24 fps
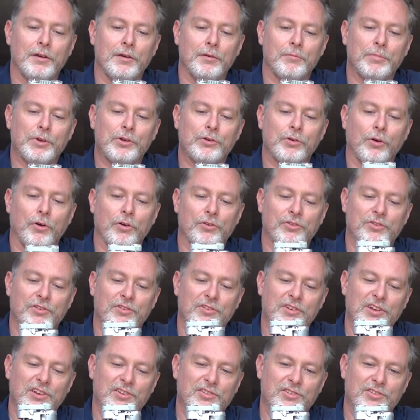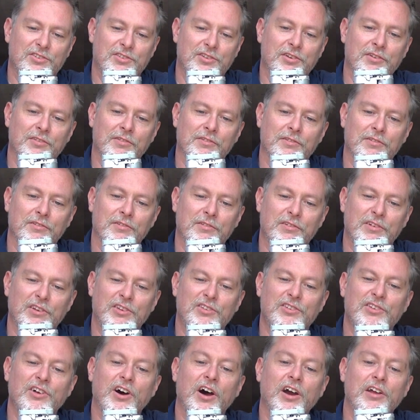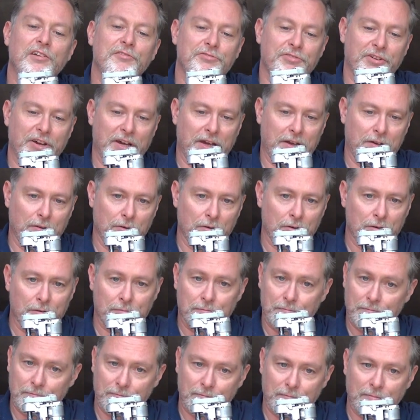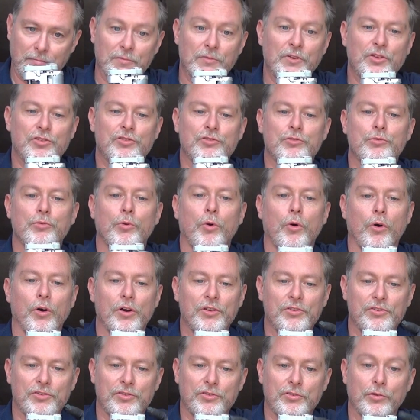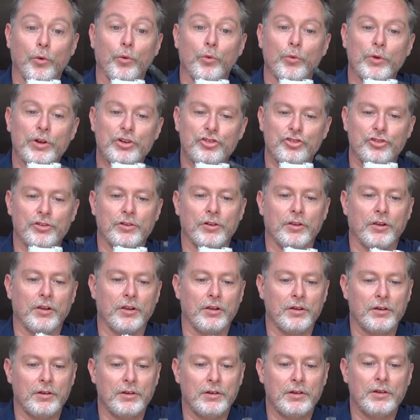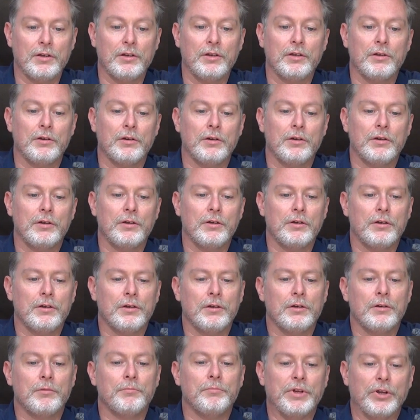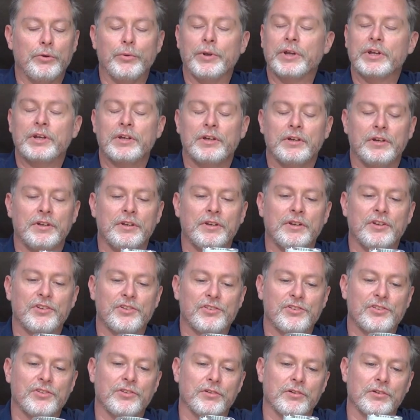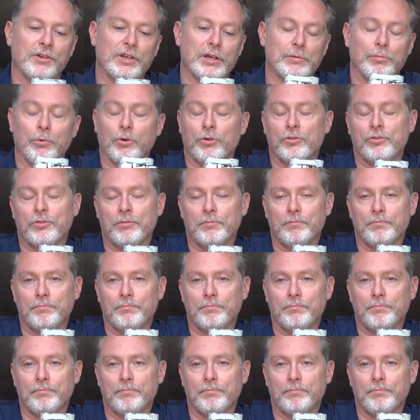because this design failure destroys the original bearing in this gearbox.